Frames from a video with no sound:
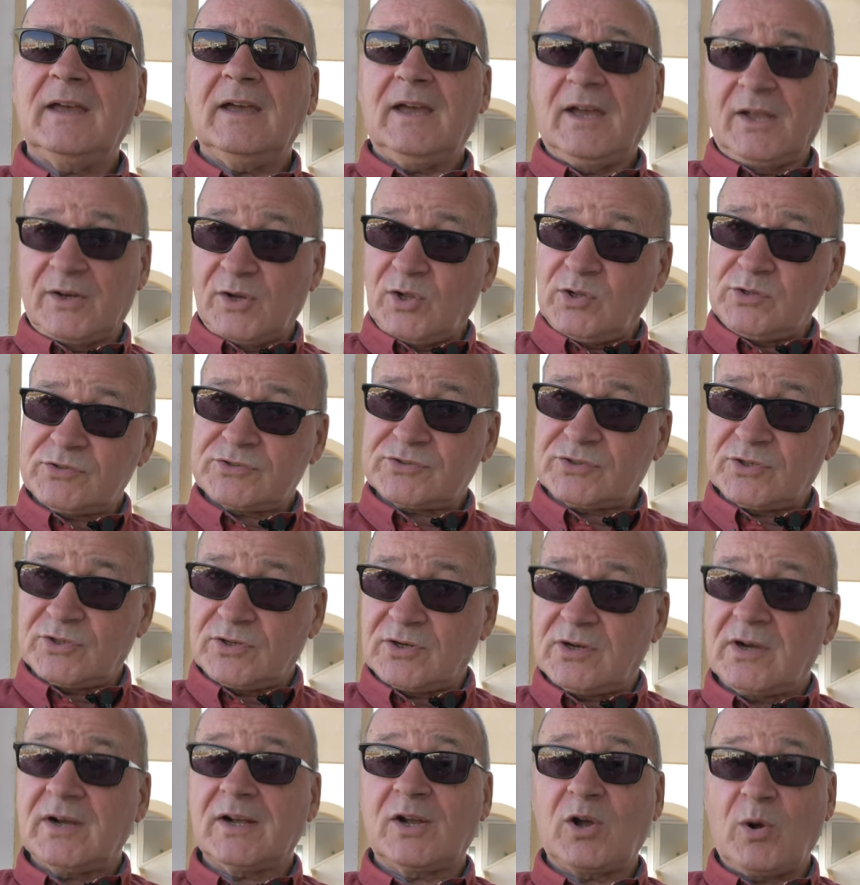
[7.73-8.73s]
and
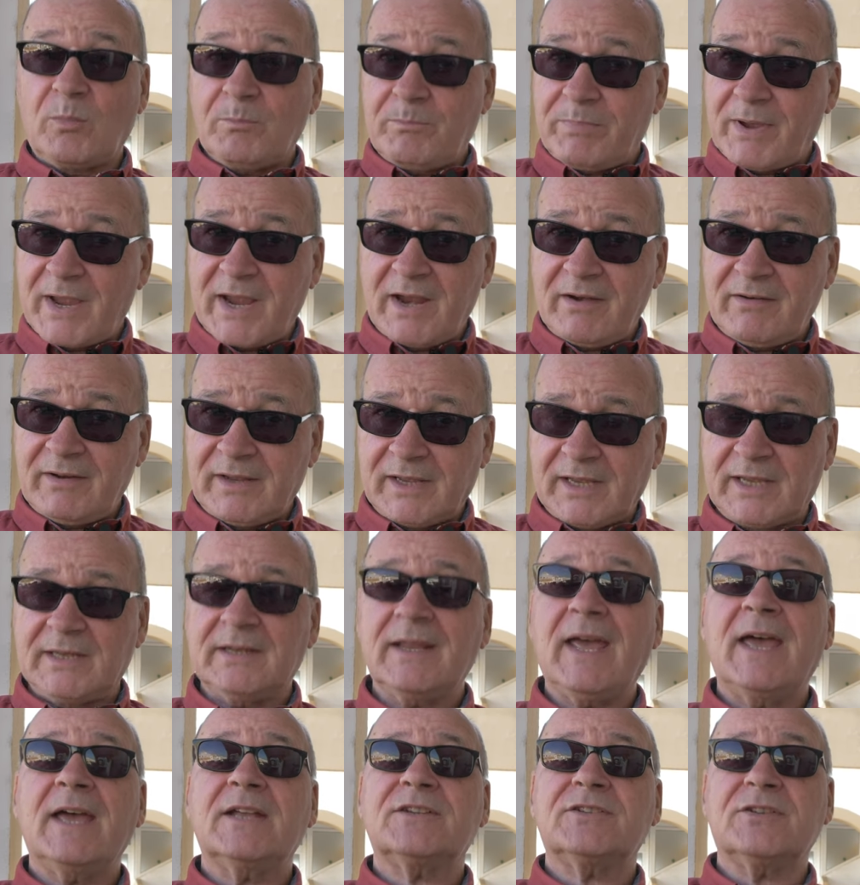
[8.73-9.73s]
also comparing it
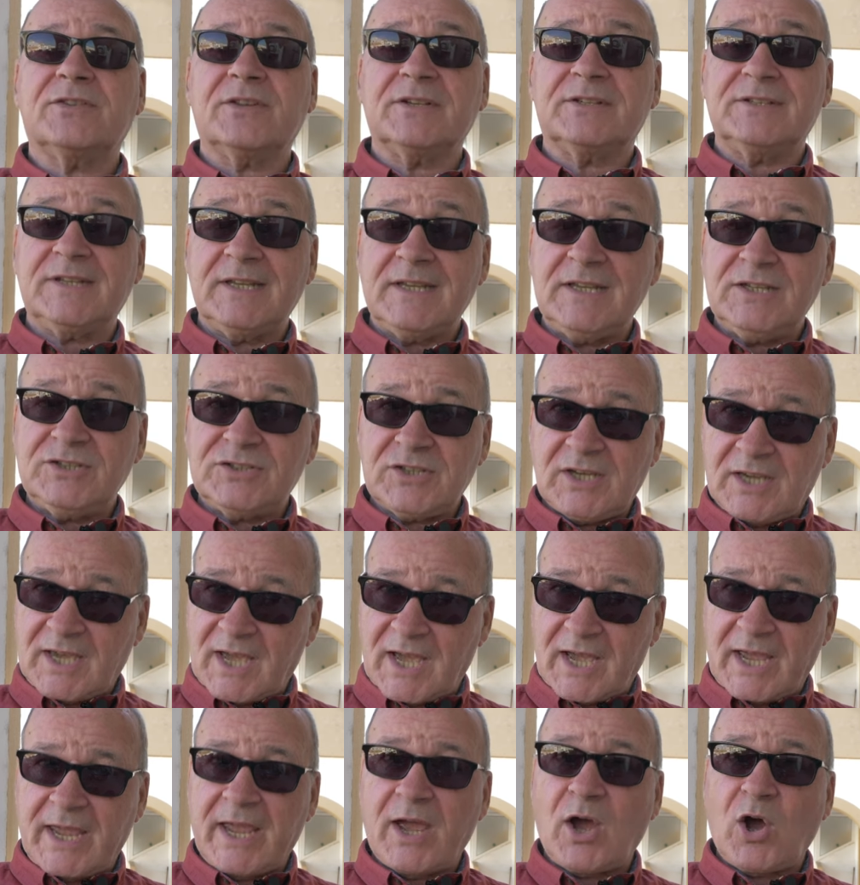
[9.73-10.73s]
to the
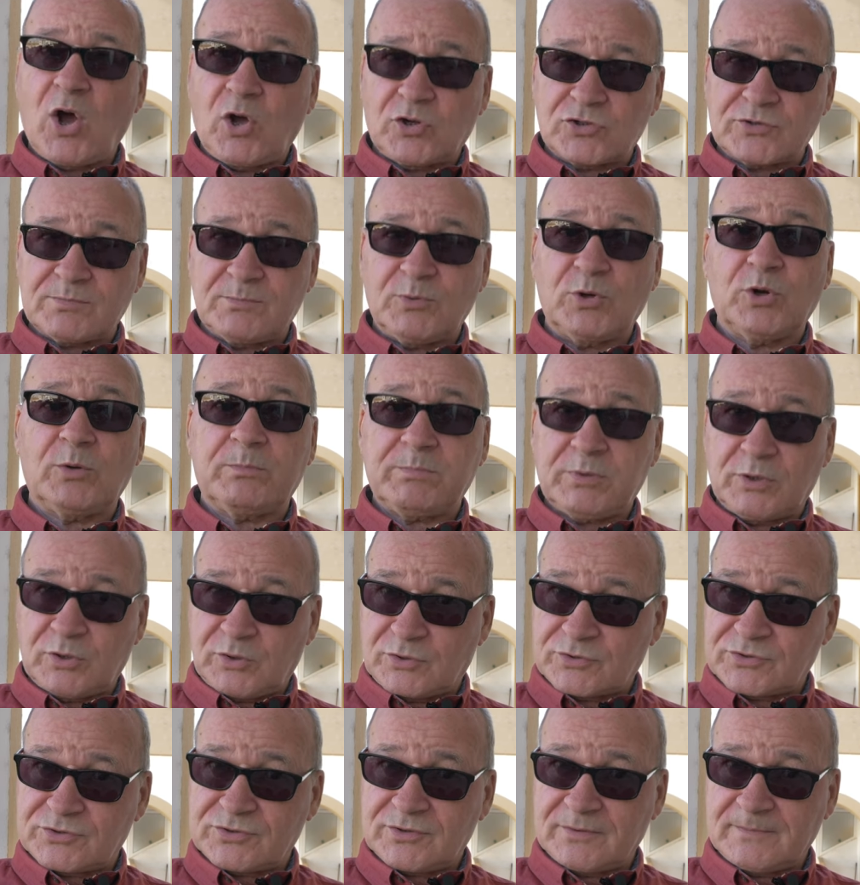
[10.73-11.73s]
DJI Osmo
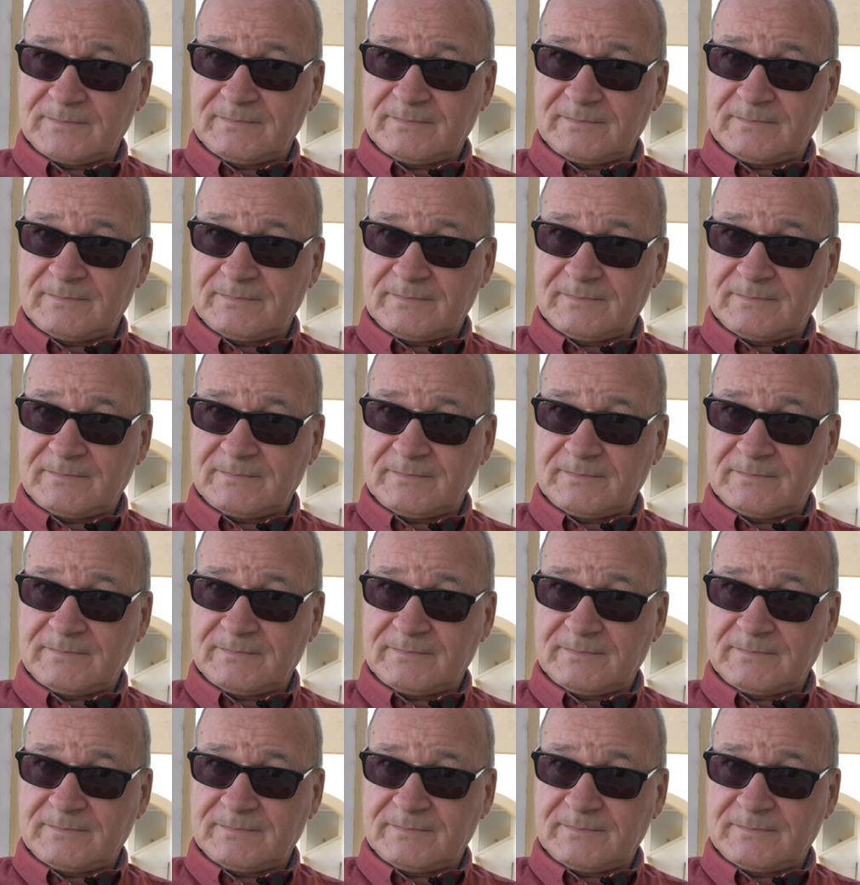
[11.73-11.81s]
Plus.